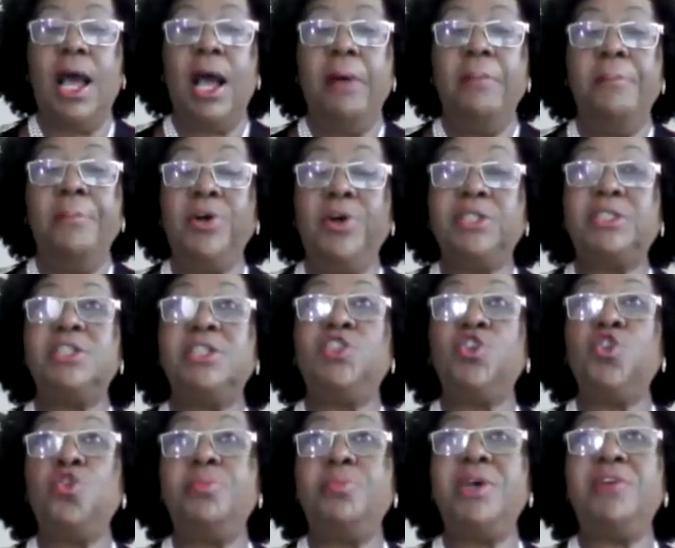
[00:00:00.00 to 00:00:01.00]
but
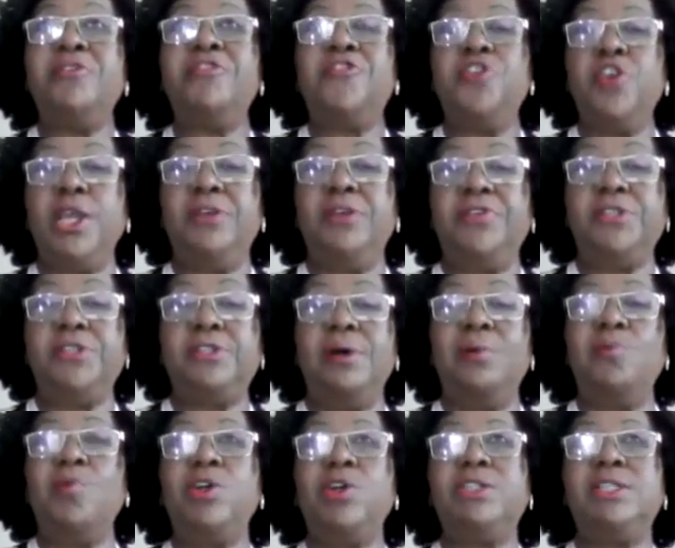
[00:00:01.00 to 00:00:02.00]
don't be afraid for
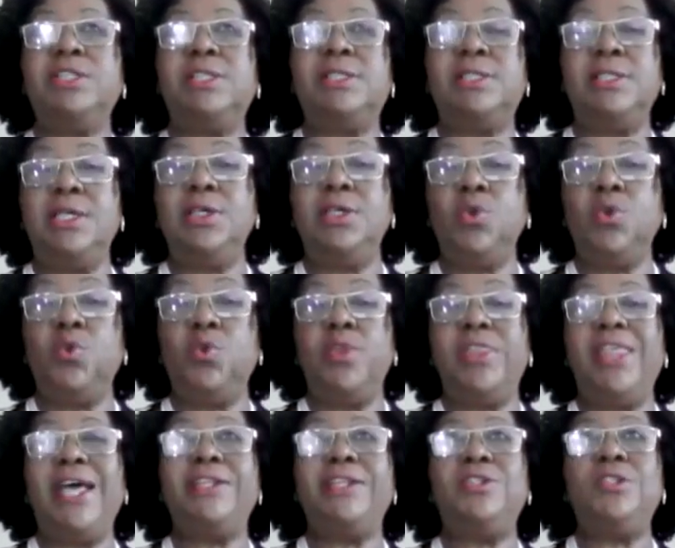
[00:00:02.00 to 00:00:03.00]
someone to see you,
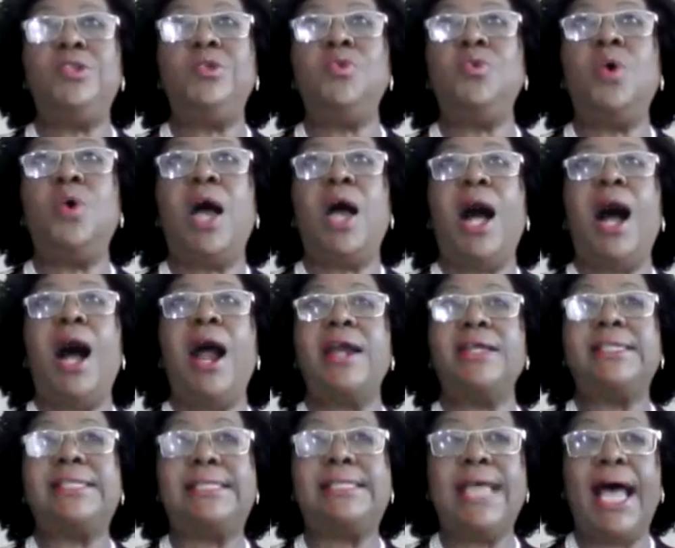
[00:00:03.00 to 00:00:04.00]
that you are
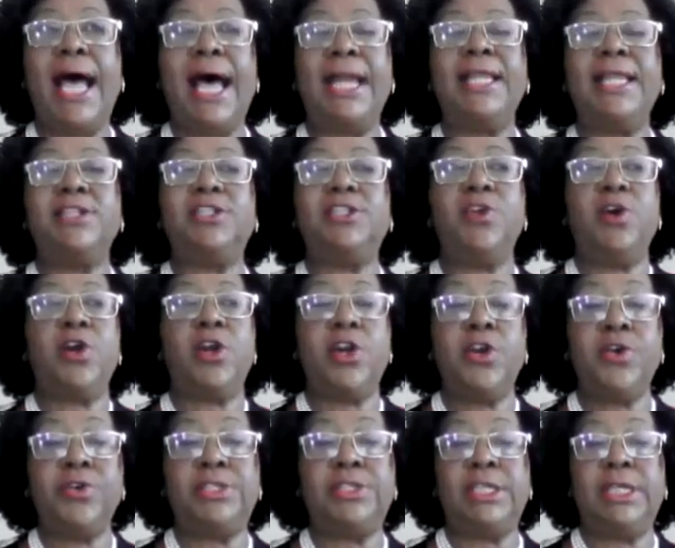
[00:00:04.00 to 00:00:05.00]
sad, that you're
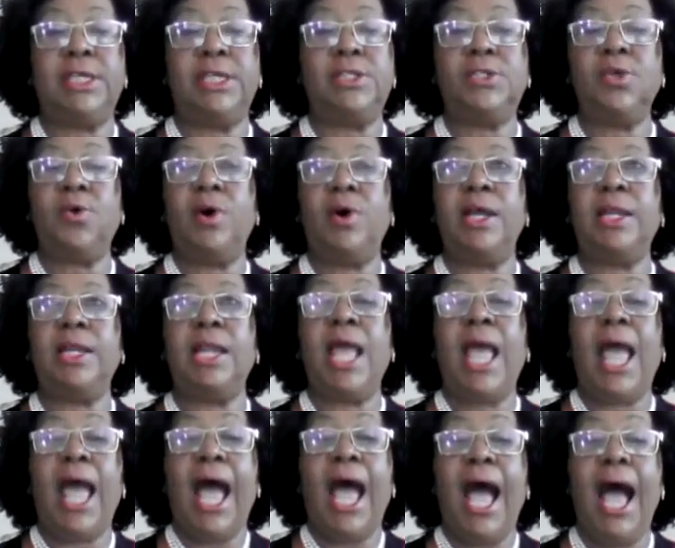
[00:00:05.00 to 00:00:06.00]
hurting, and so on.
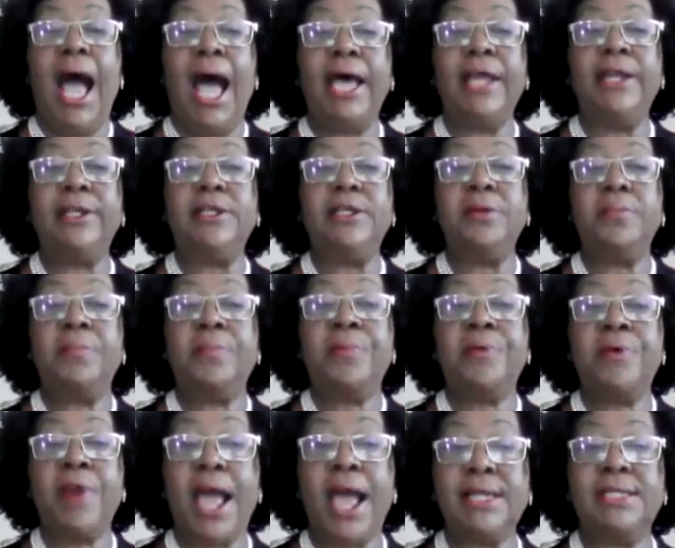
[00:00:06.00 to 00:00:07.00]
And
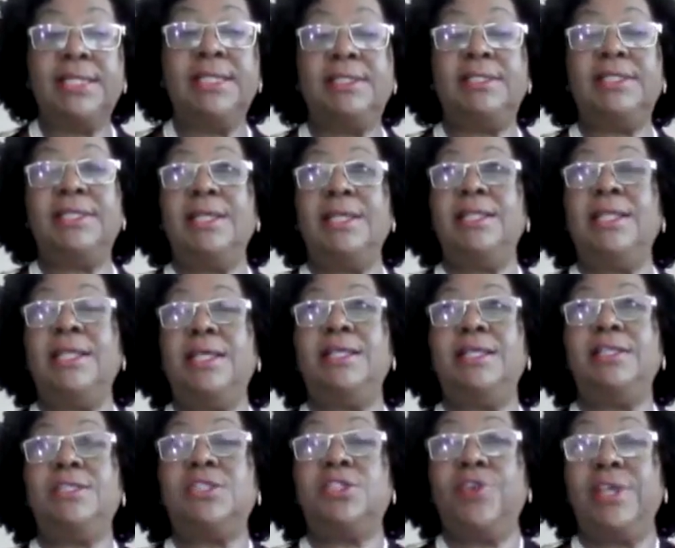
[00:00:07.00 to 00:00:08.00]
practice the
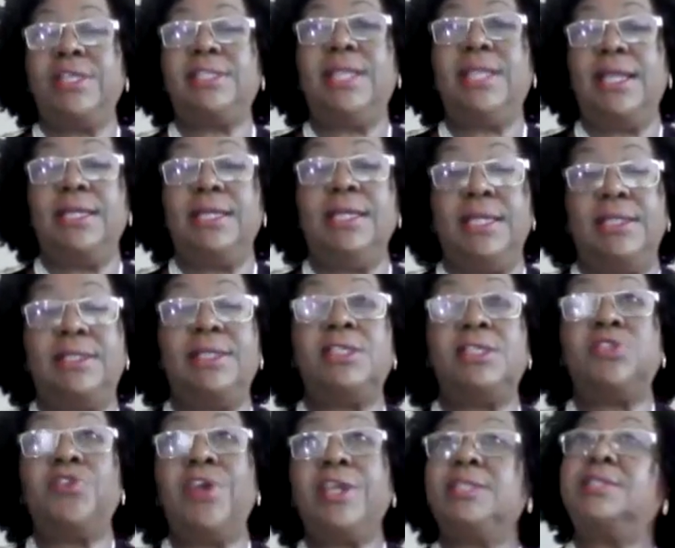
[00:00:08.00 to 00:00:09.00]
stress techniques. The
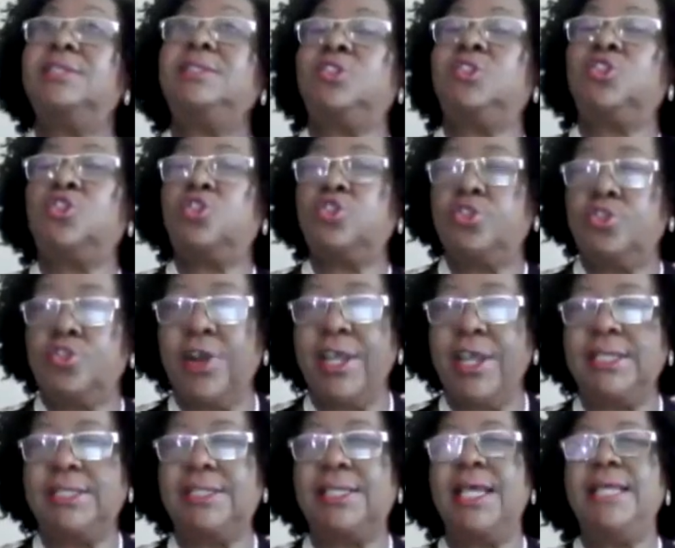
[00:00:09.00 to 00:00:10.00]

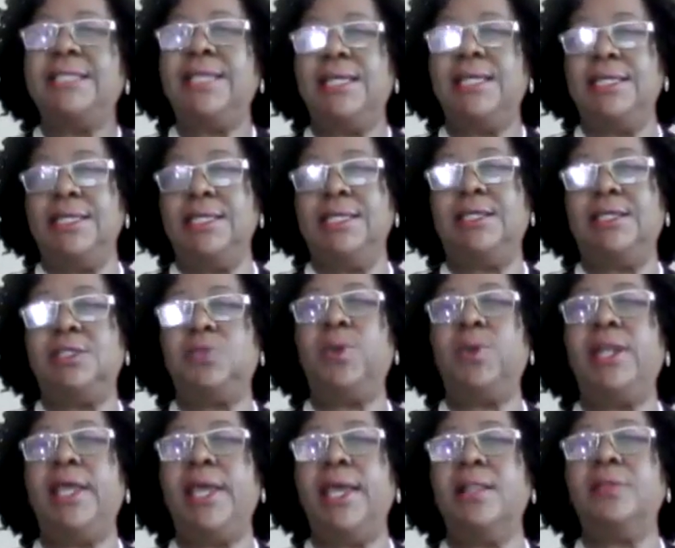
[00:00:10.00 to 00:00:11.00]
stress techniques
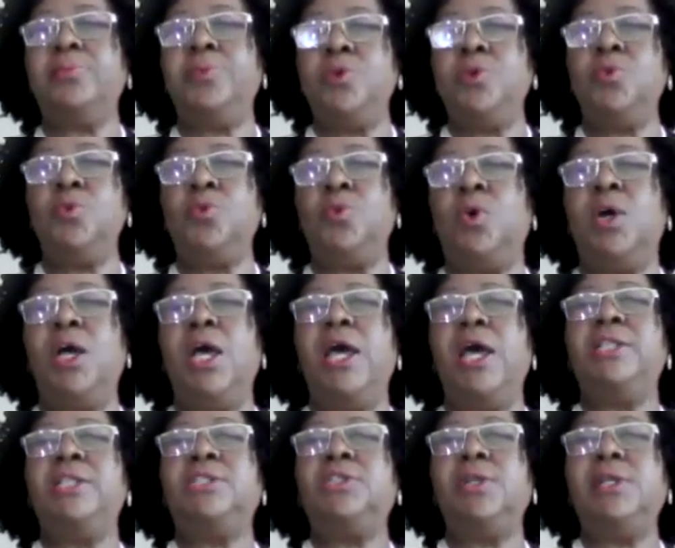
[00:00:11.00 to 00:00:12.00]
will help you
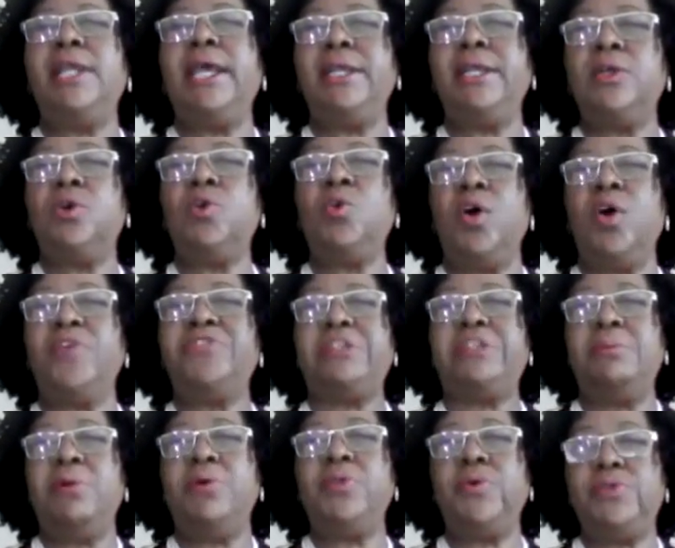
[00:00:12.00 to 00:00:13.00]
to let go of
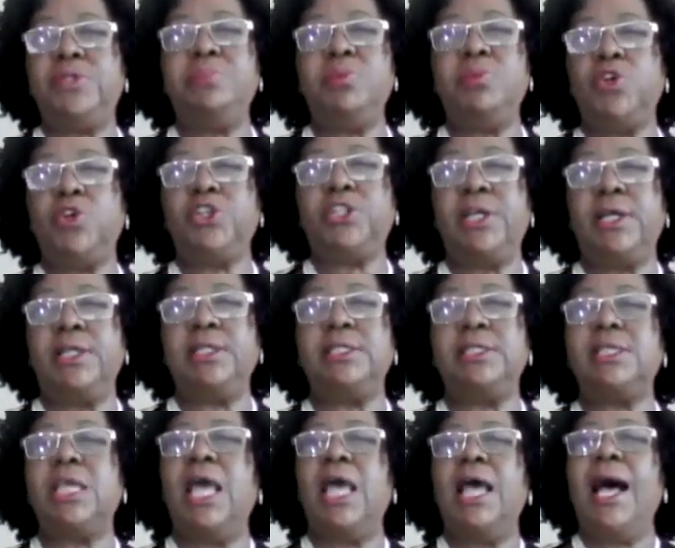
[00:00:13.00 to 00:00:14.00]
some of those emotions.
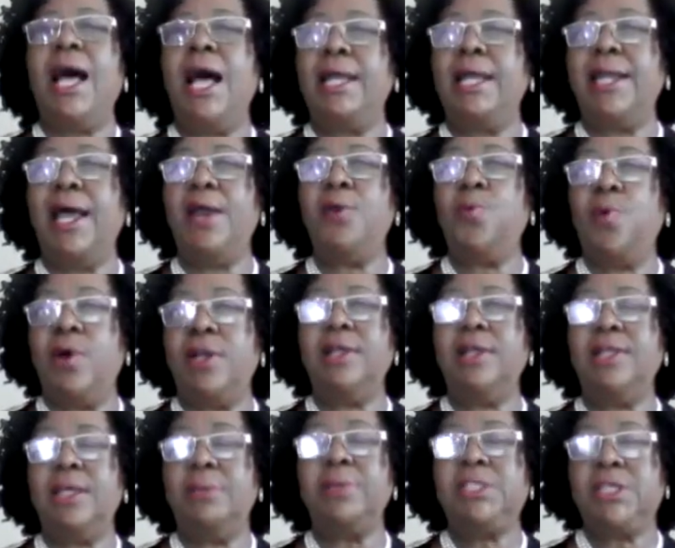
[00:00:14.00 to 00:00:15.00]
And one of
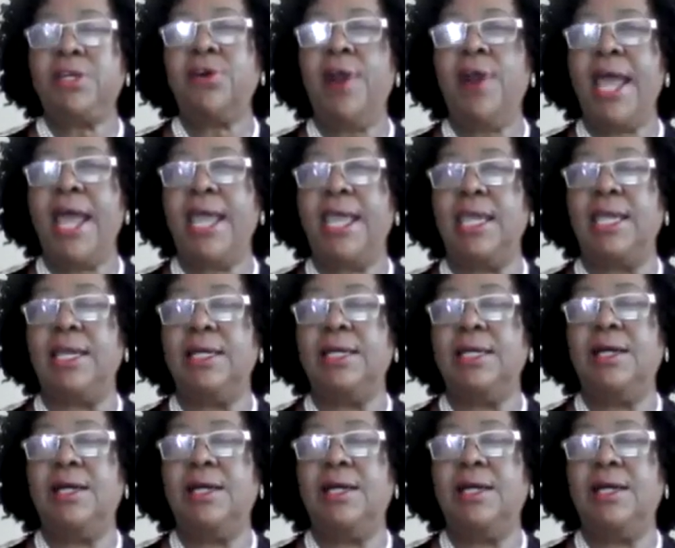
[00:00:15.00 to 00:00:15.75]
them is crying.